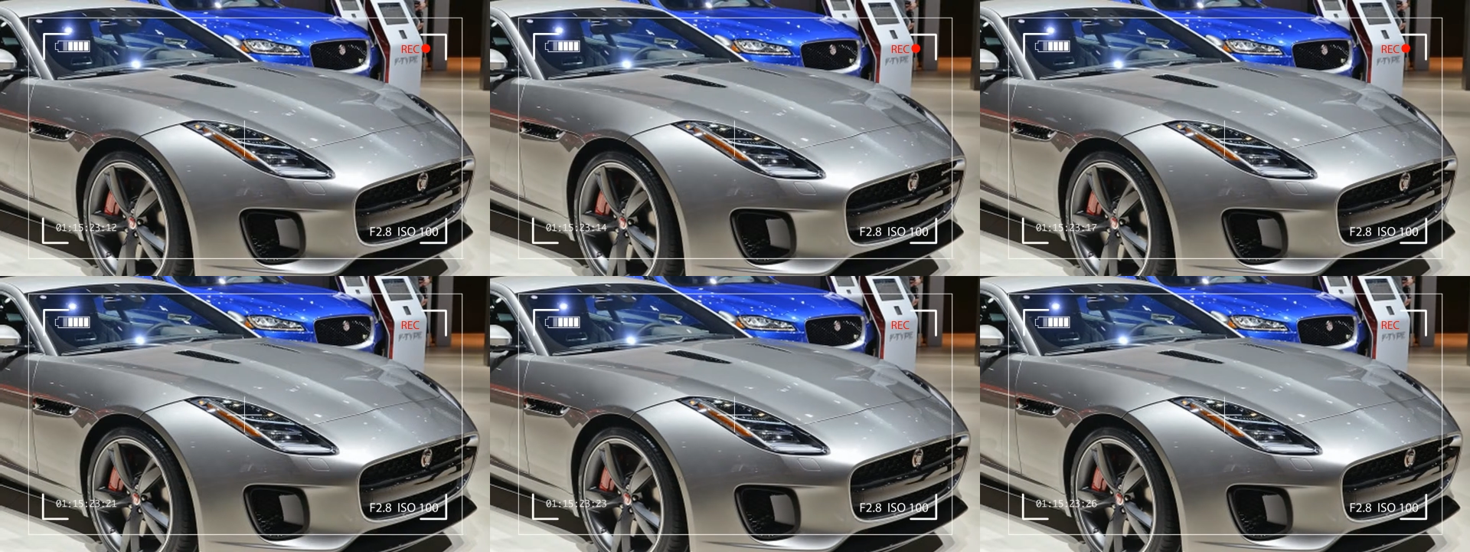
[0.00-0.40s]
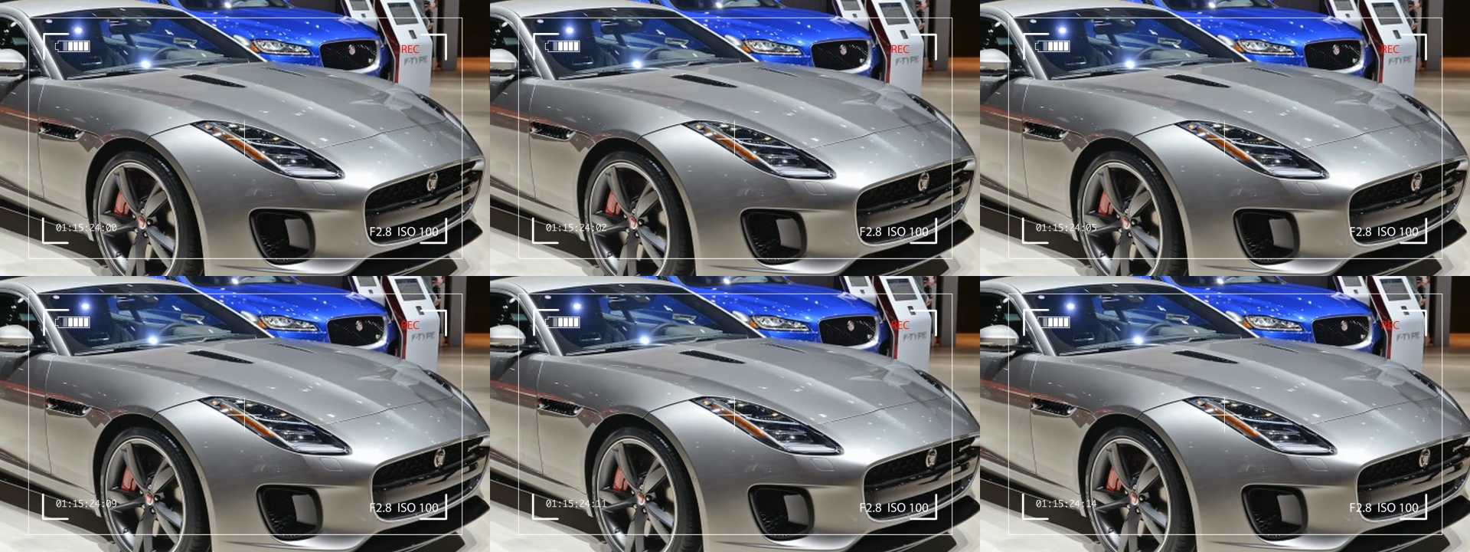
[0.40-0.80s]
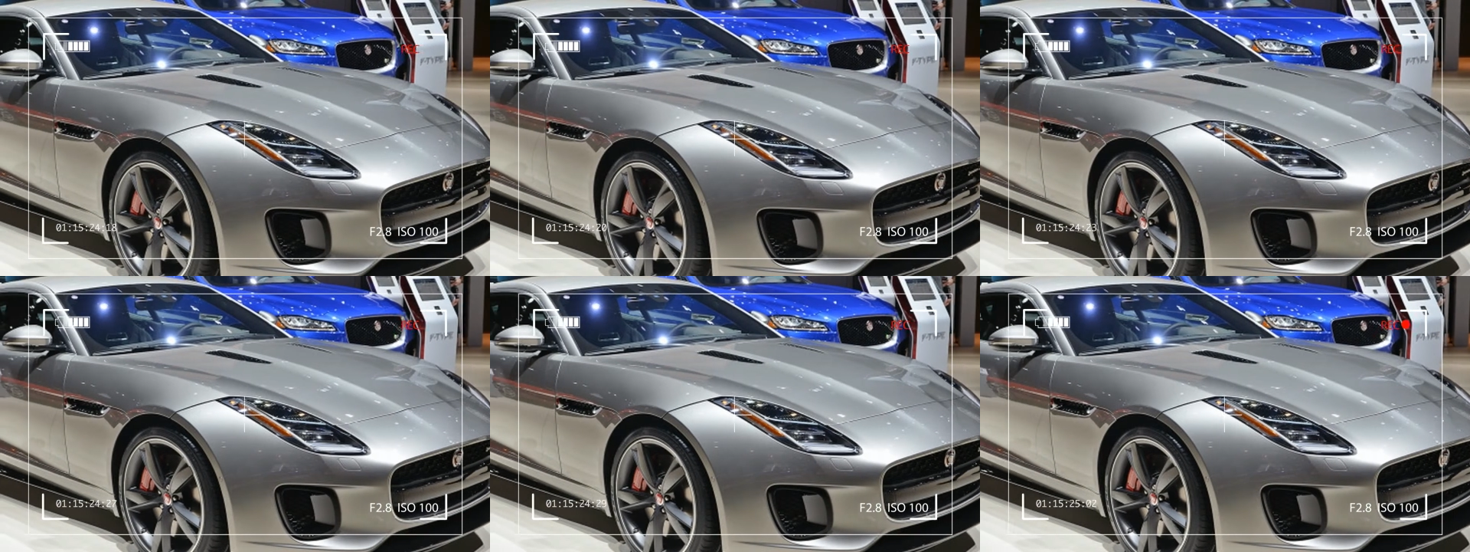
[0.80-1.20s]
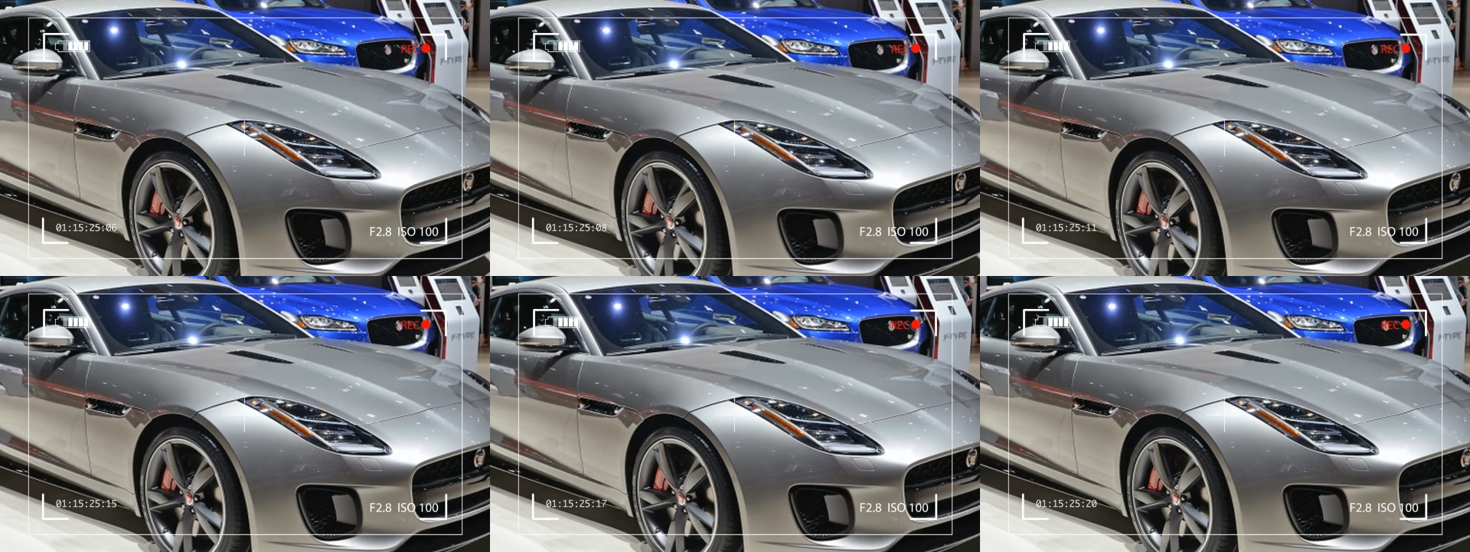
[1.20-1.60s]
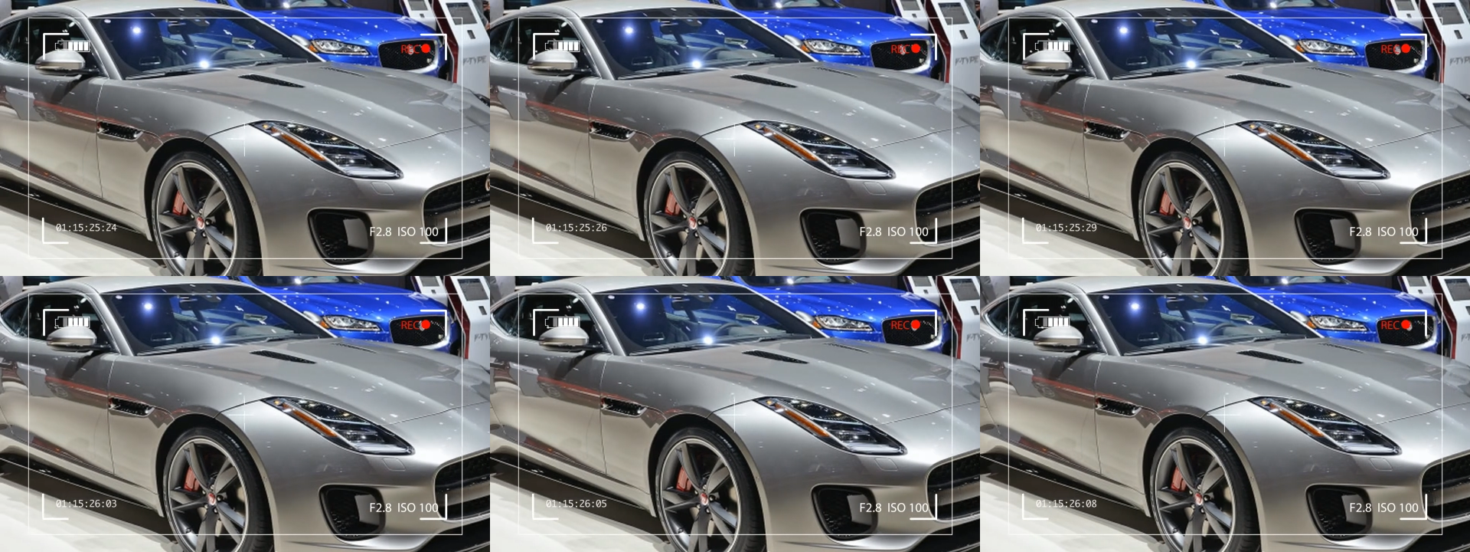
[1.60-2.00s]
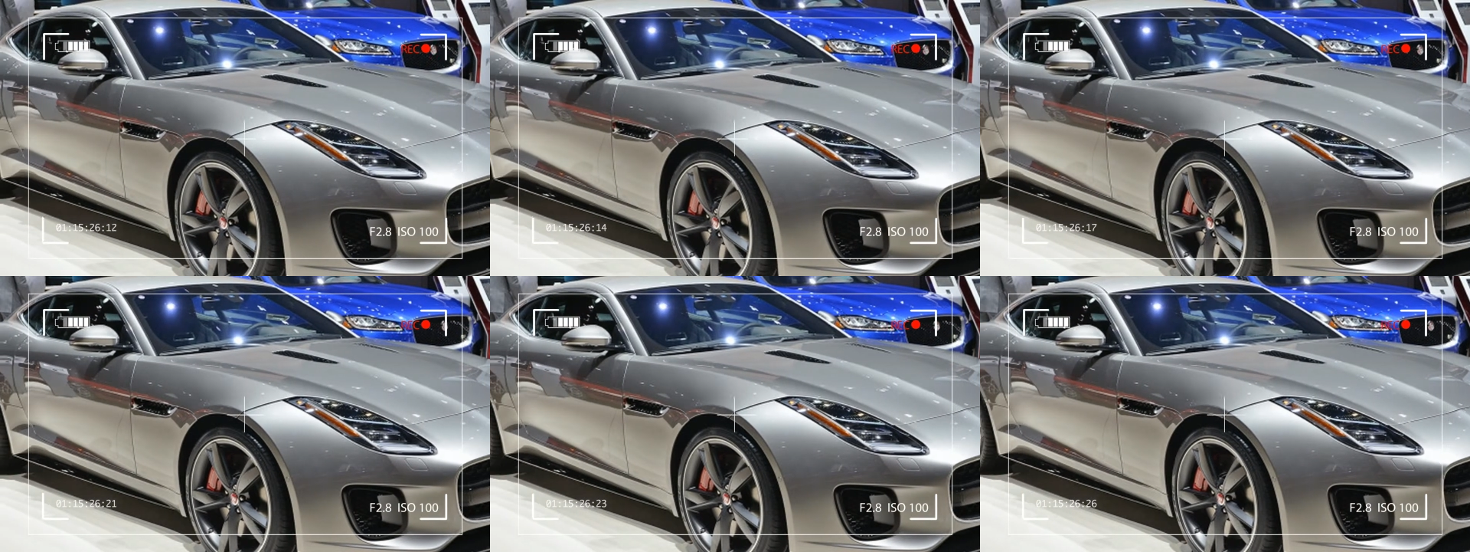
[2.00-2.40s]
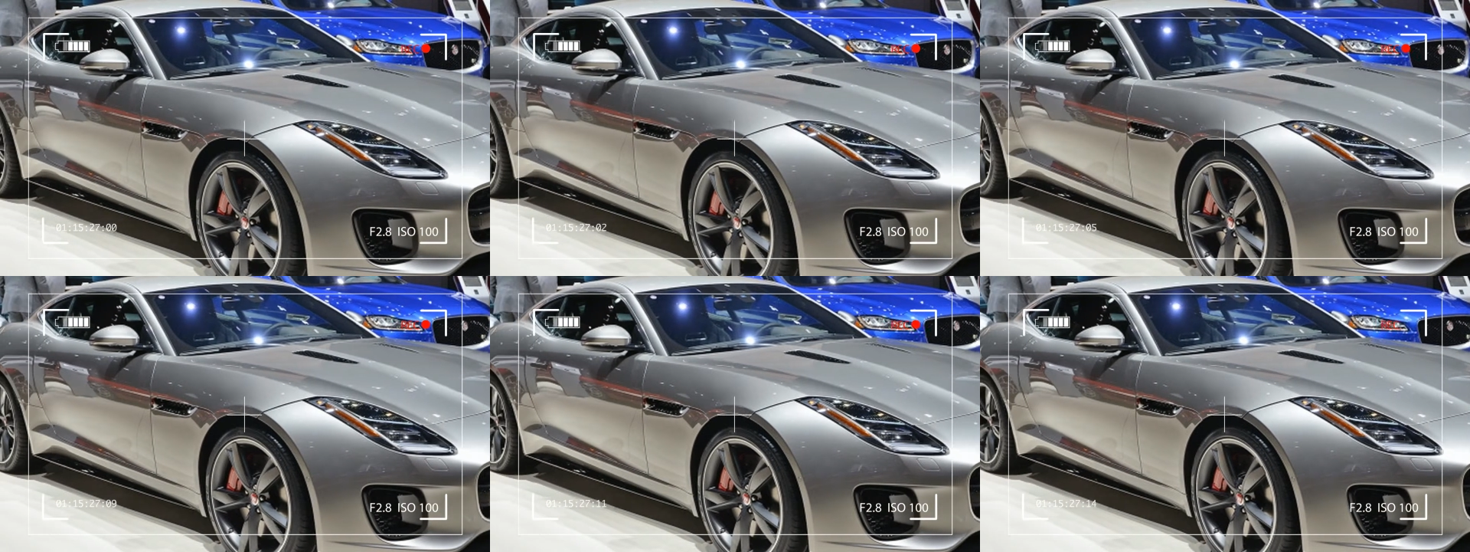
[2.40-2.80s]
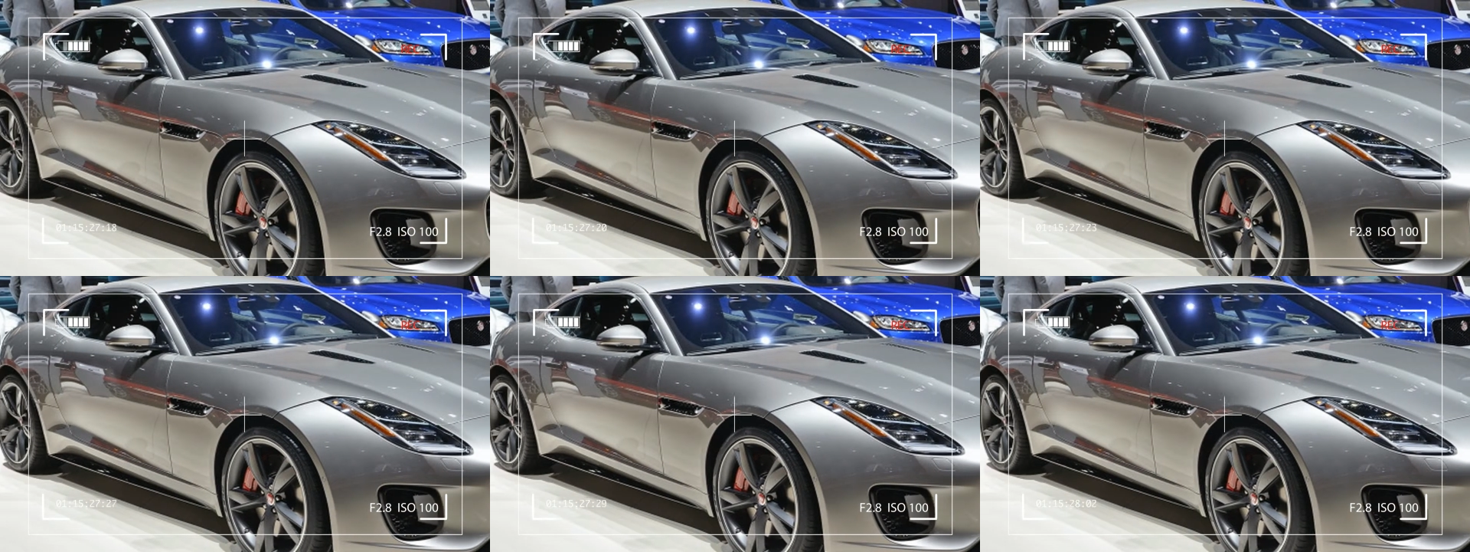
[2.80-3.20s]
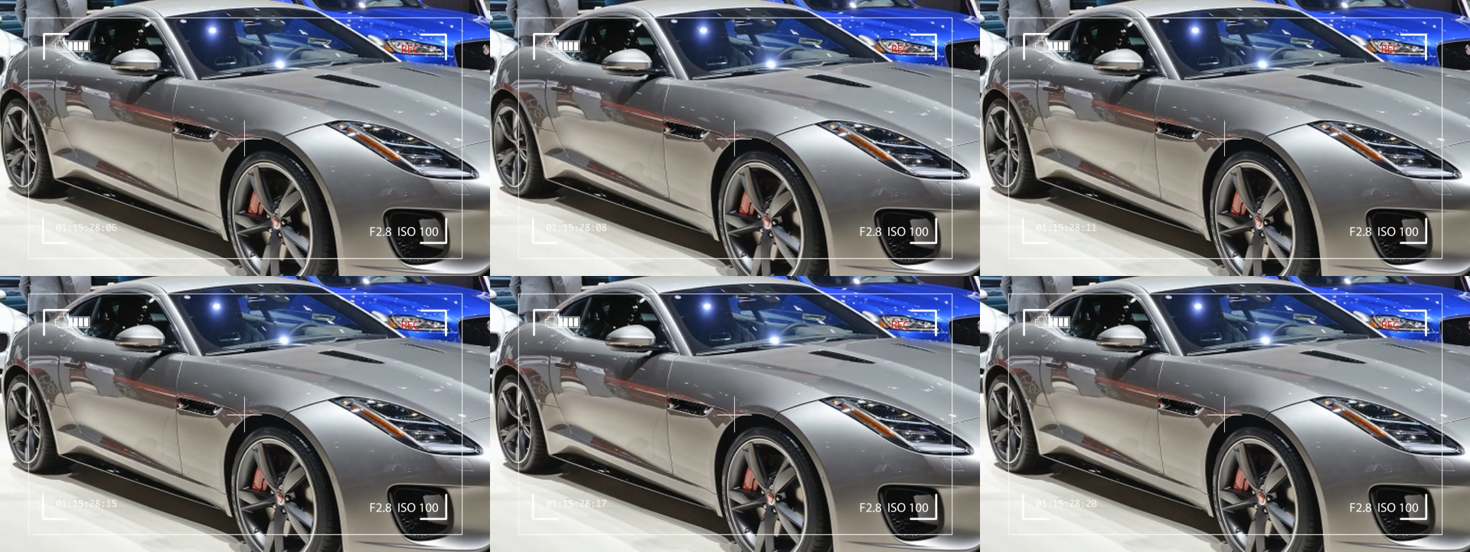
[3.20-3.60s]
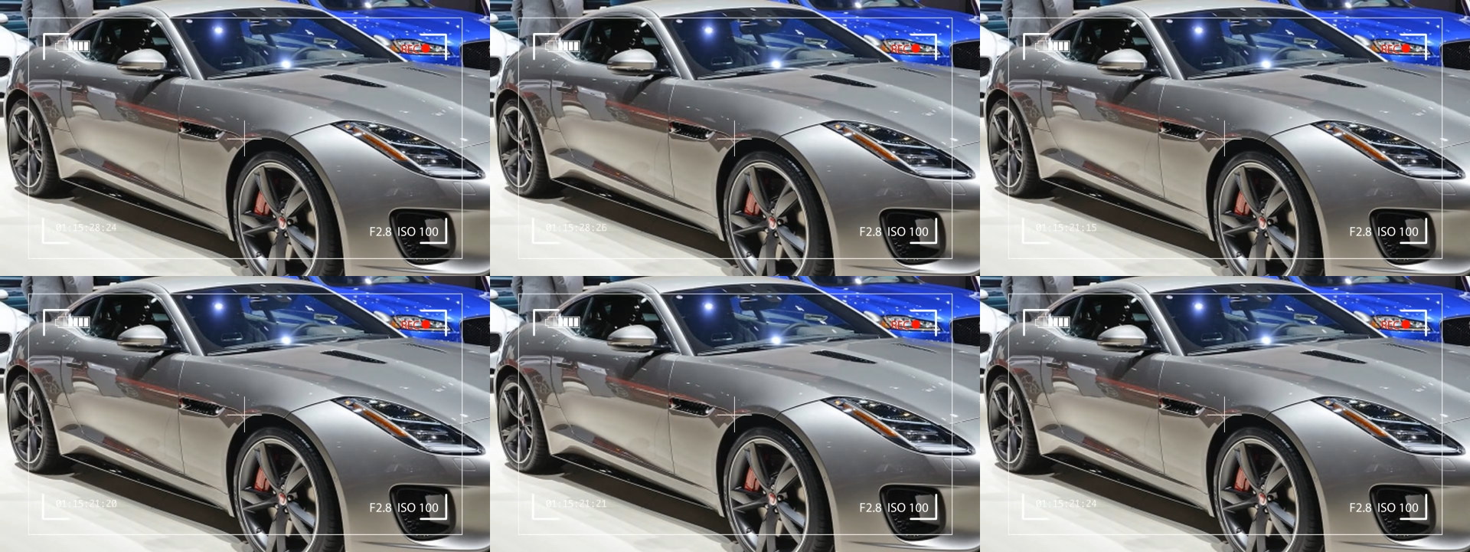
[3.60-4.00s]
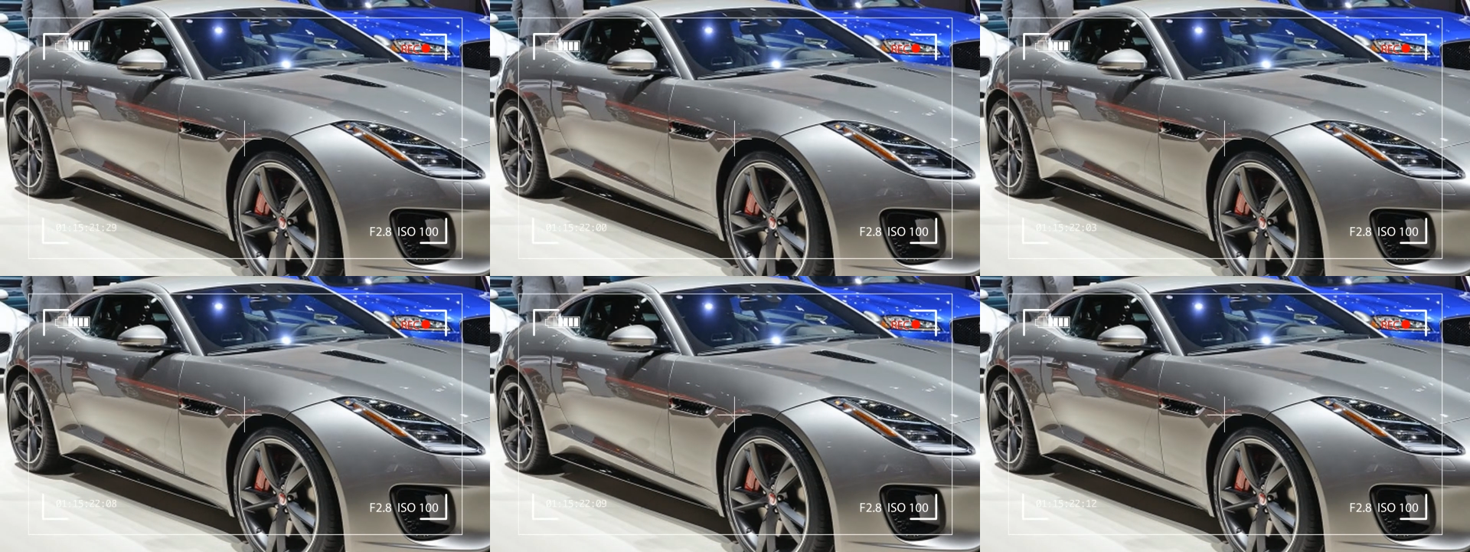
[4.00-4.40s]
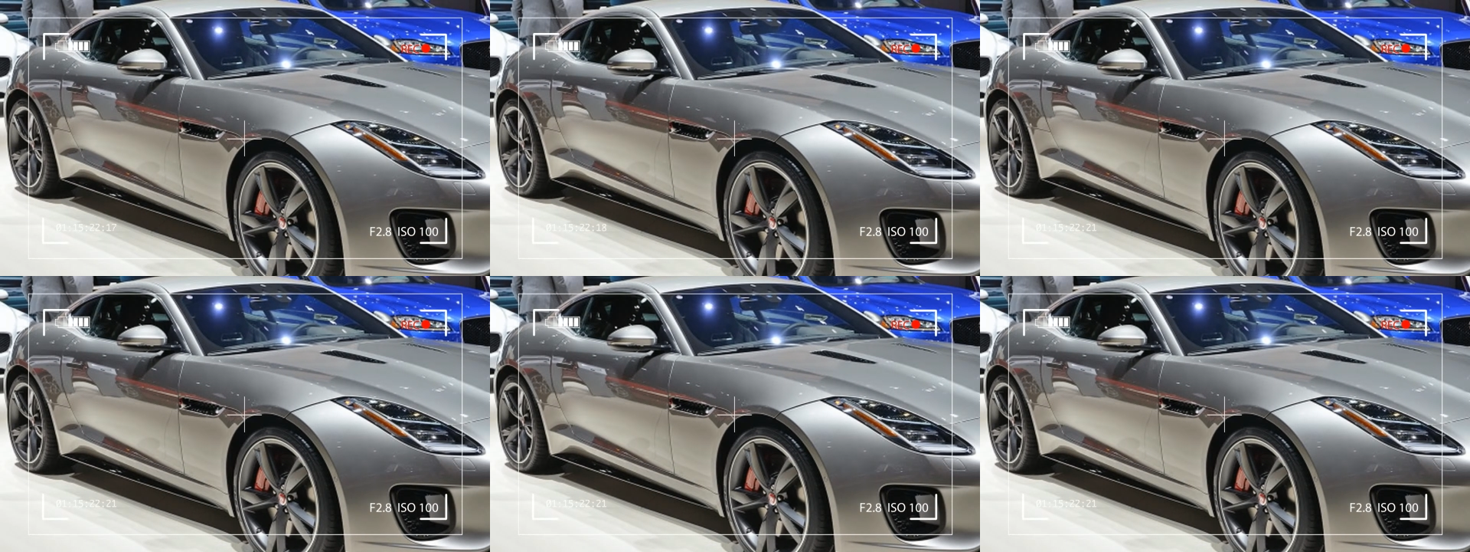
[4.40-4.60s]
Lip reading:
No face is visible, so there are no lips to read.